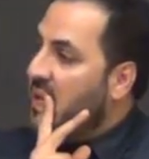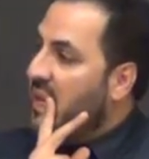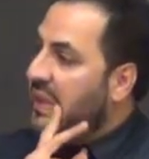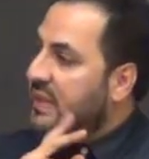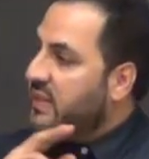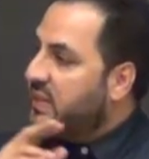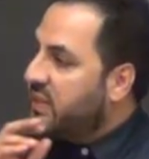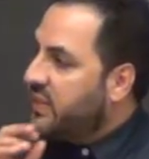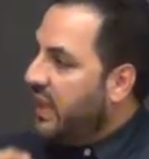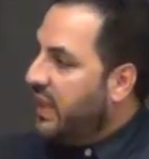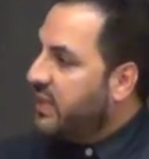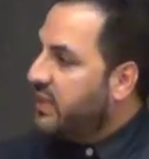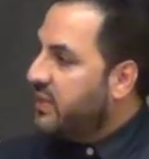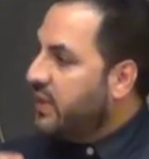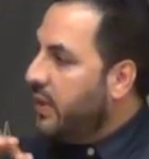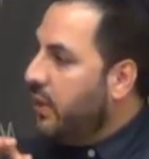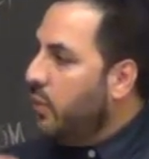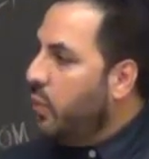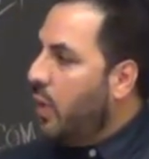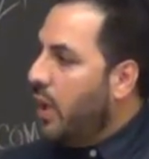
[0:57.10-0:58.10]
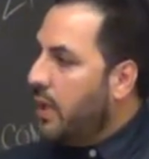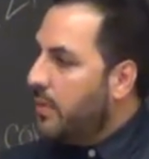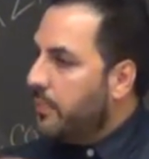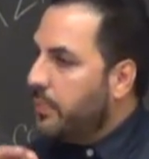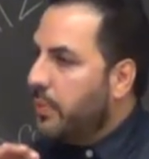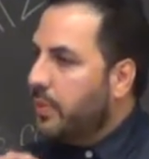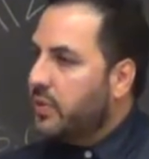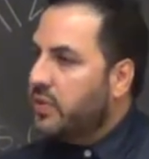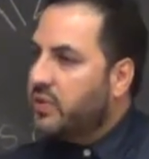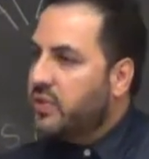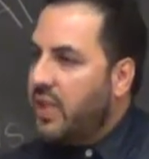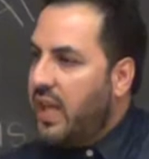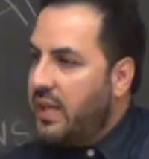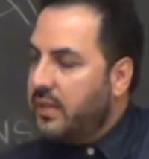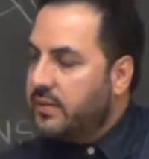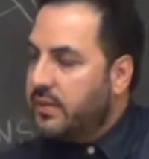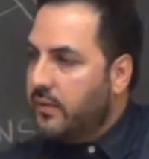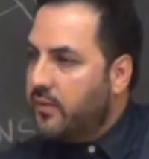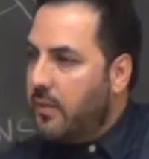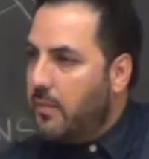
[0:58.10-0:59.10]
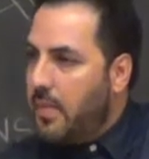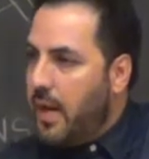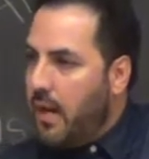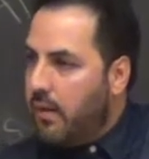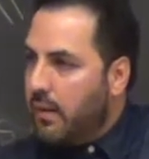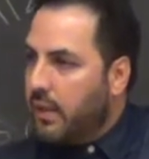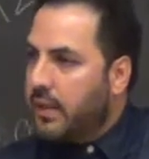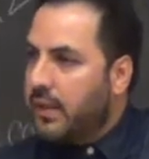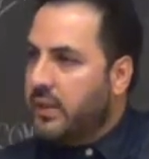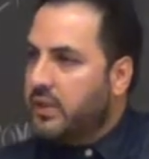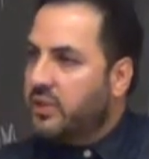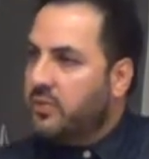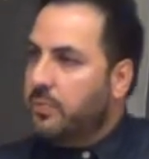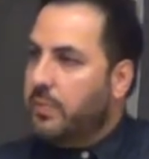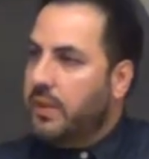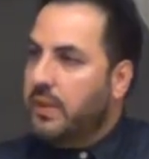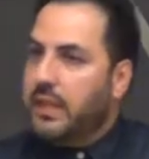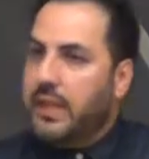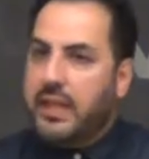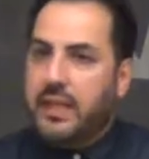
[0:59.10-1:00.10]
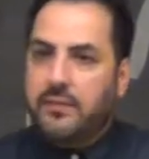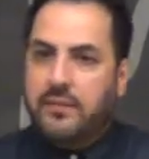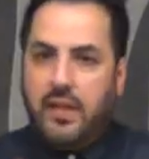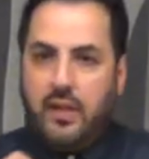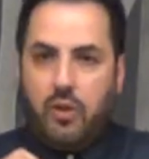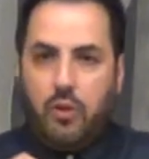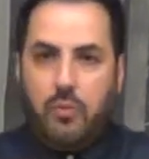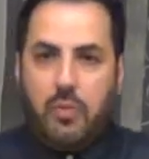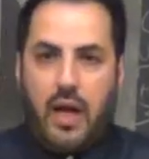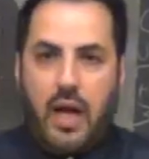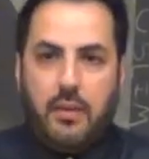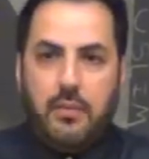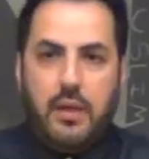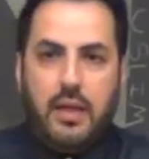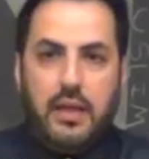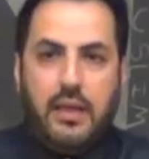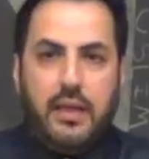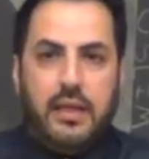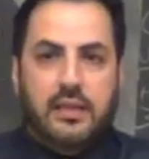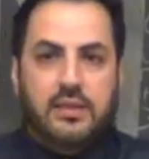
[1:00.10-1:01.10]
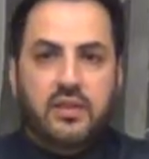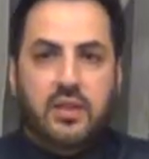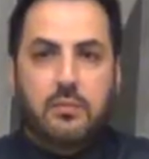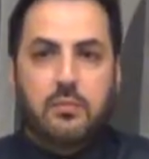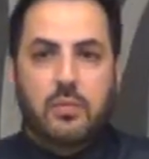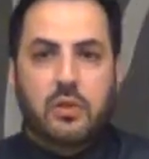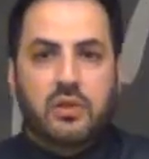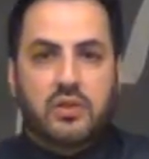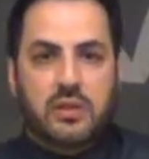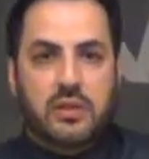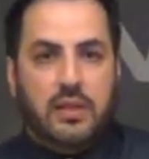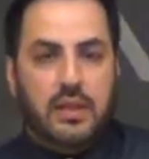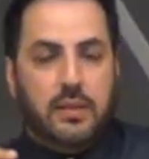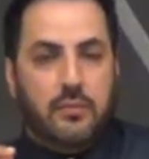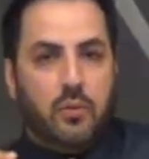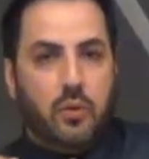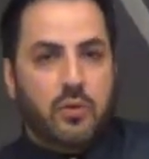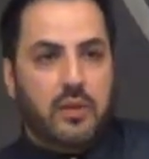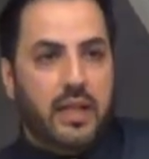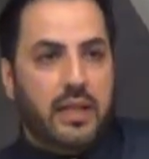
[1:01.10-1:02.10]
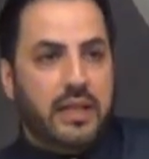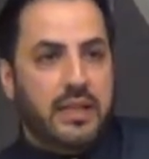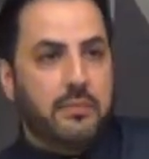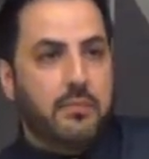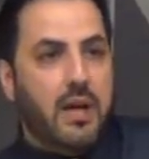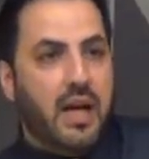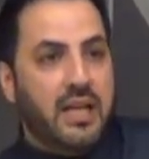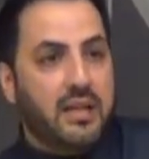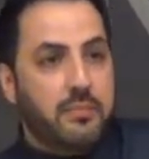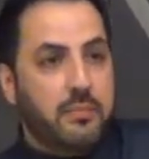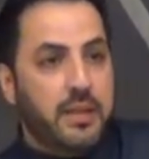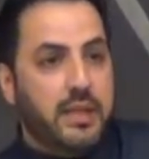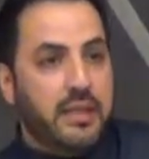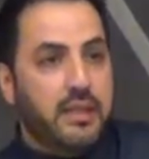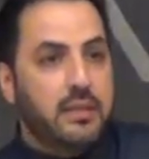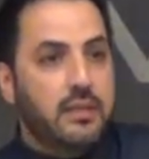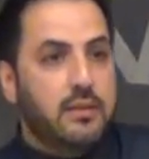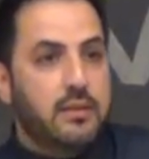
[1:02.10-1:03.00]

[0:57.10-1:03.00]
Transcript: that 61% of Americans believe that Obama is a Muslim or that he might be.